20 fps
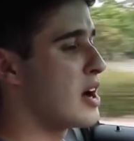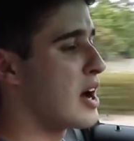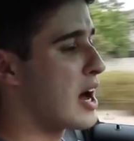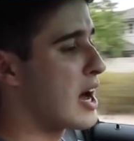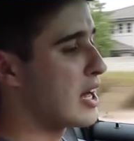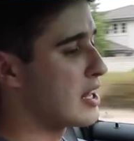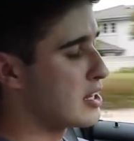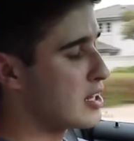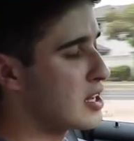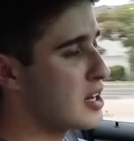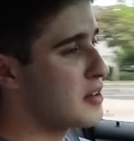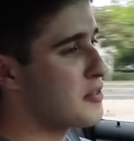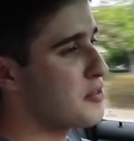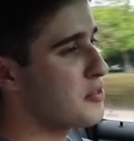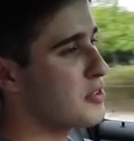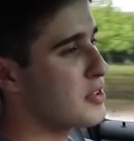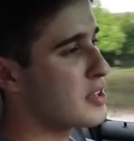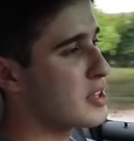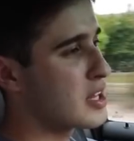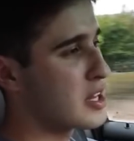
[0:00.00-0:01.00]
I
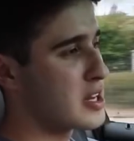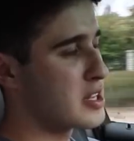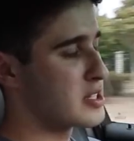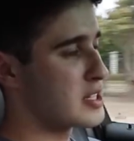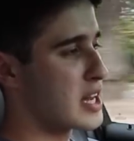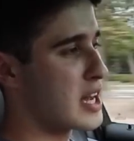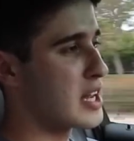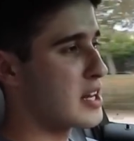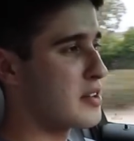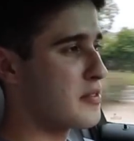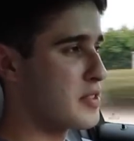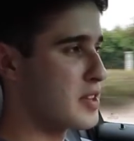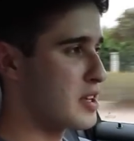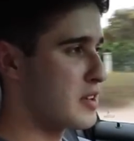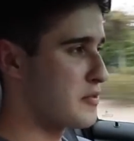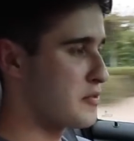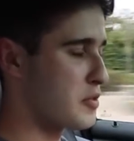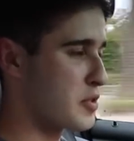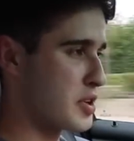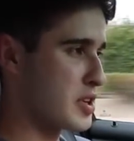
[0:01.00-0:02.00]
love the design of
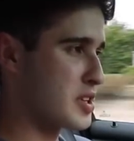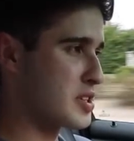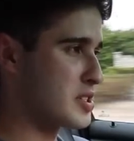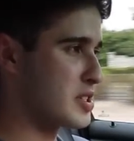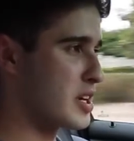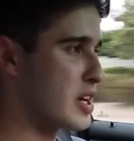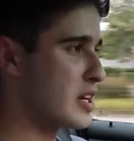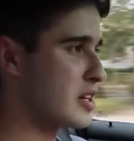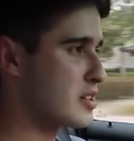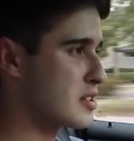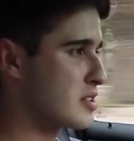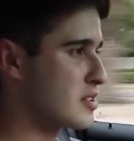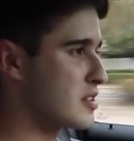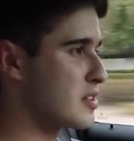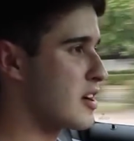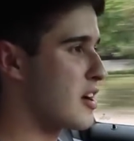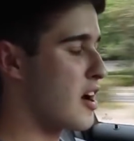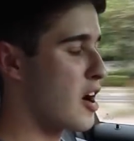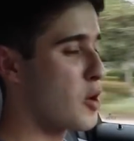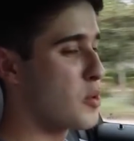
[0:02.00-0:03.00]
the
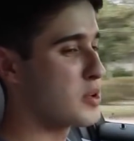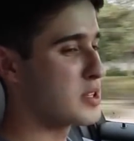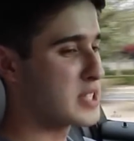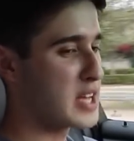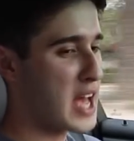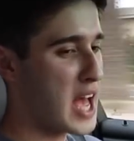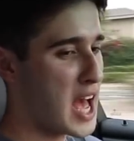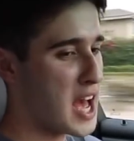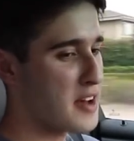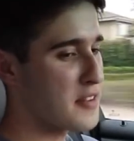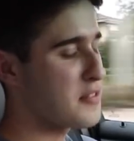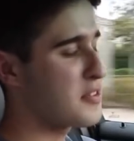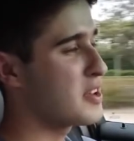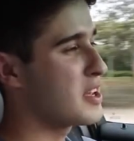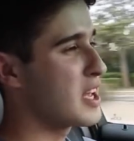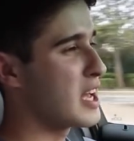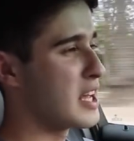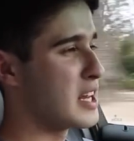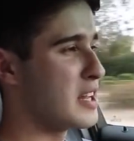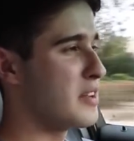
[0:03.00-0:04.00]
E46, I always have,
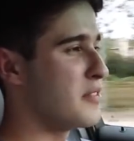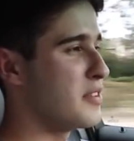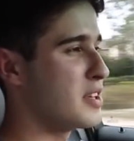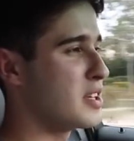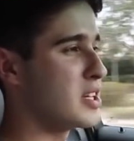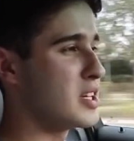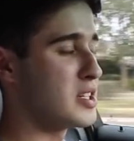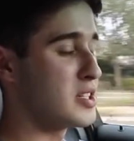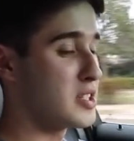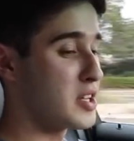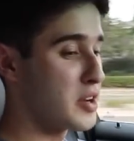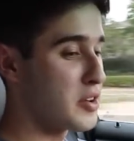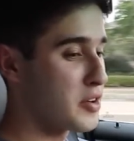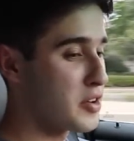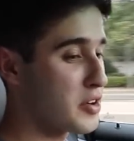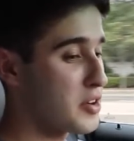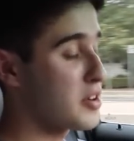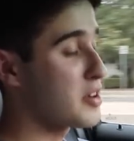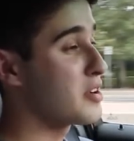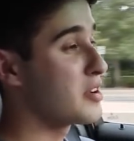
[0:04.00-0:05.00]
and even the
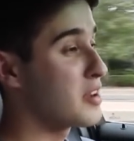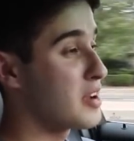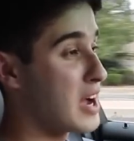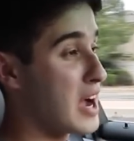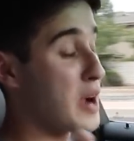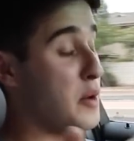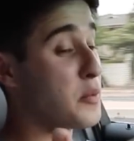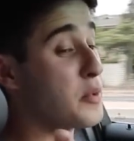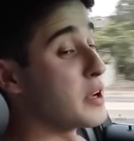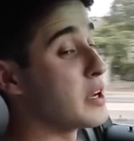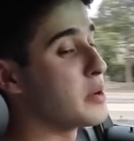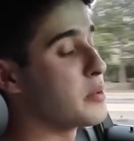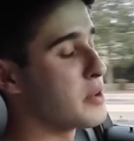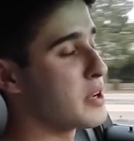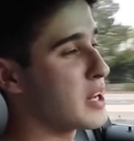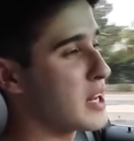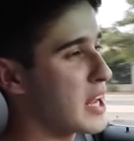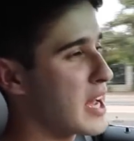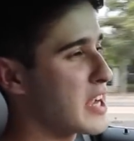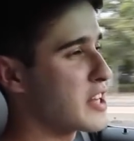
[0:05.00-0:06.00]
interior I
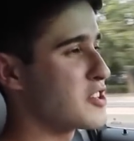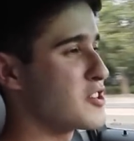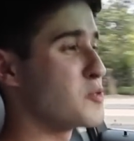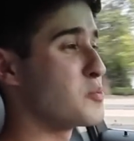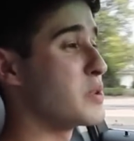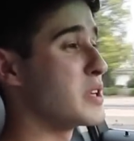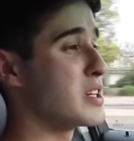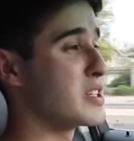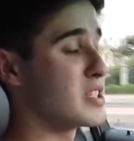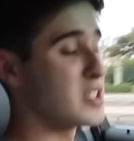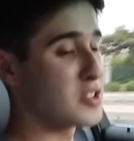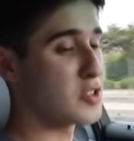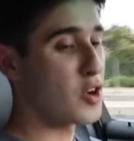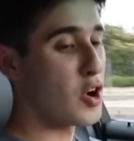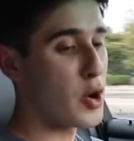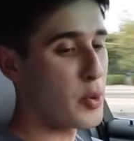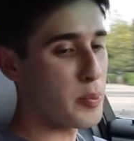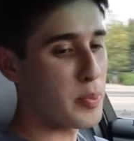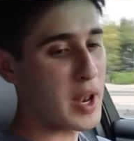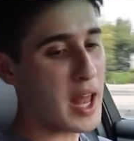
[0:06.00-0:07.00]
really like, just because it's
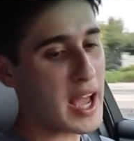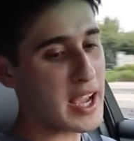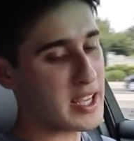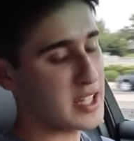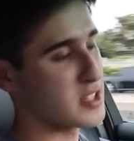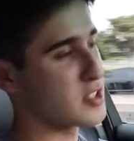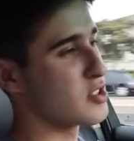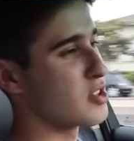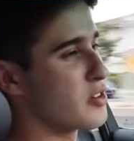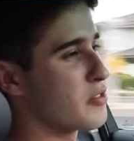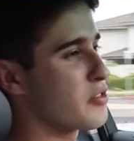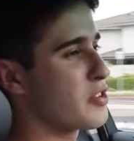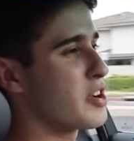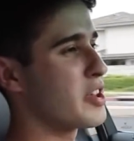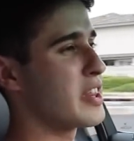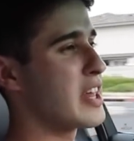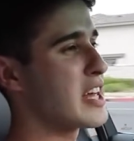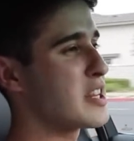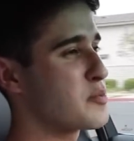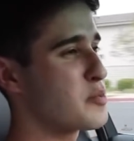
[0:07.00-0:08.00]
all black and silver,
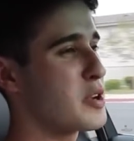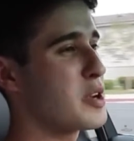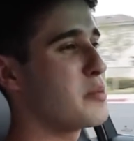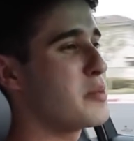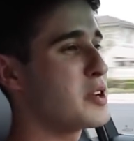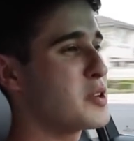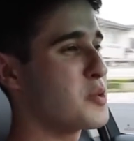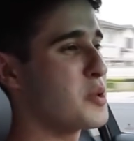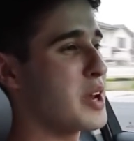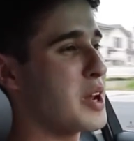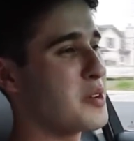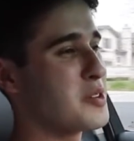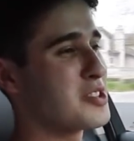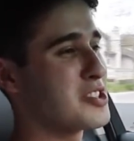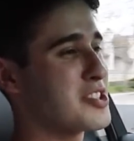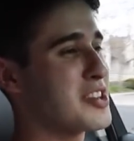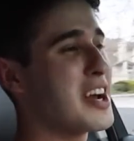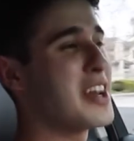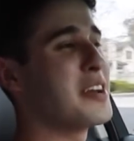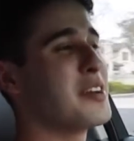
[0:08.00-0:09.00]
and that's pretty much what I
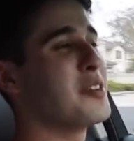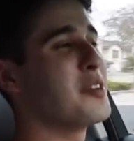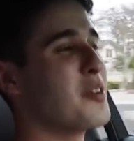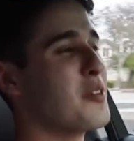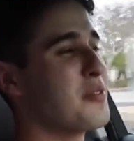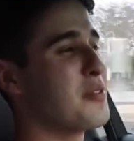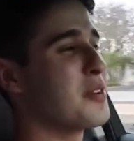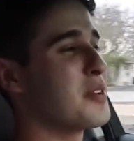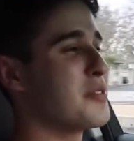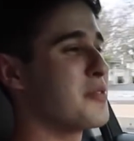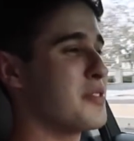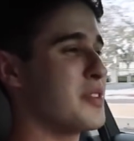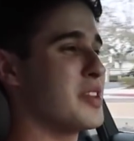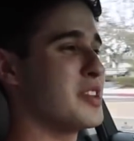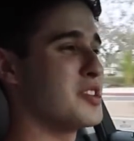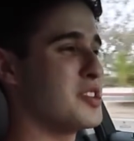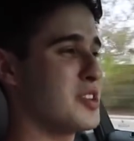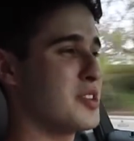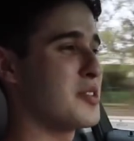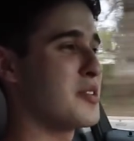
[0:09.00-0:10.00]
was trying to go for
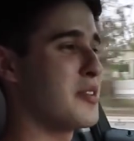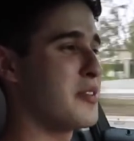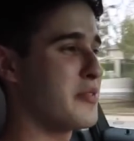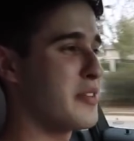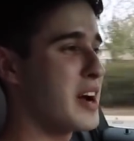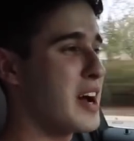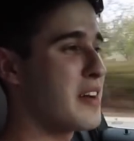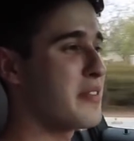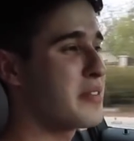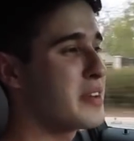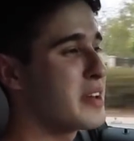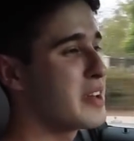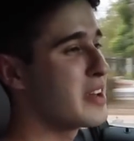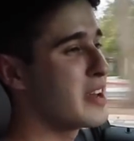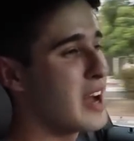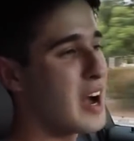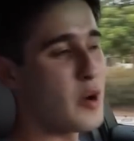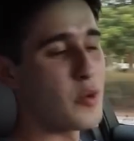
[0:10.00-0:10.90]
the G35.